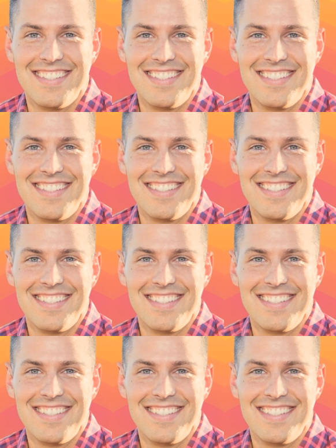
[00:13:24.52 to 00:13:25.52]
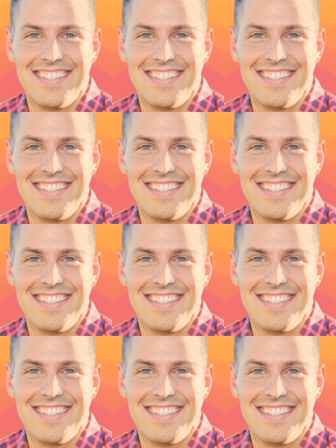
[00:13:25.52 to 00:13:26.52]

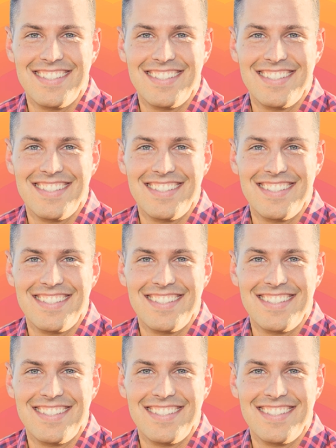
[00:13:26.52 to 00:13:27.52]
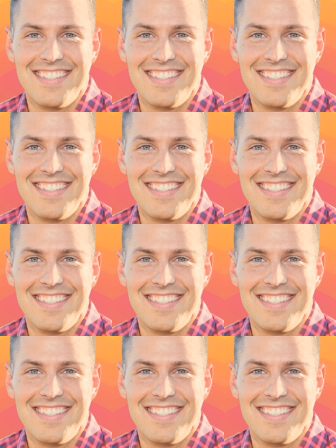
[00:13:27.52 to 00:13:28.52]

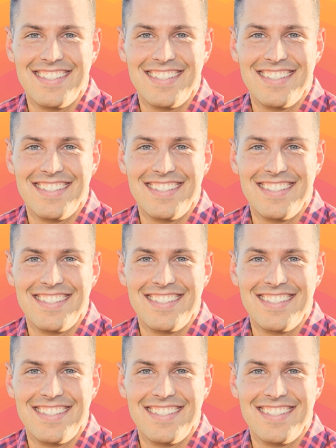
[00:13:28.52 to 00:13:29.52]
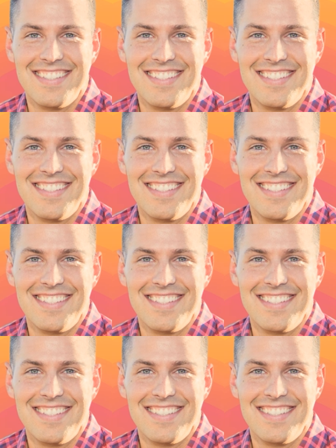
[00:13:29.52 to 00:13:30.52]

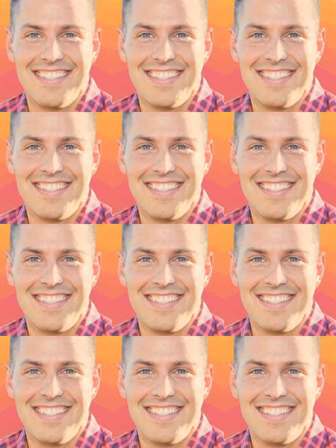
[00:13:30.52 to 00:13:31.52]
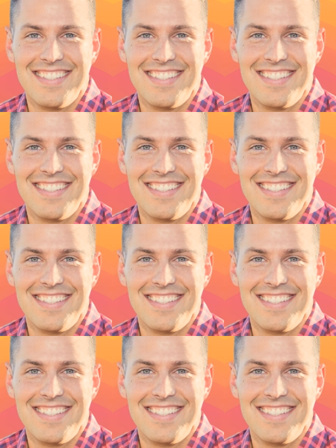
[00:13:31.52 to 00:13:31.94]
This is a still picture; no speech is visible.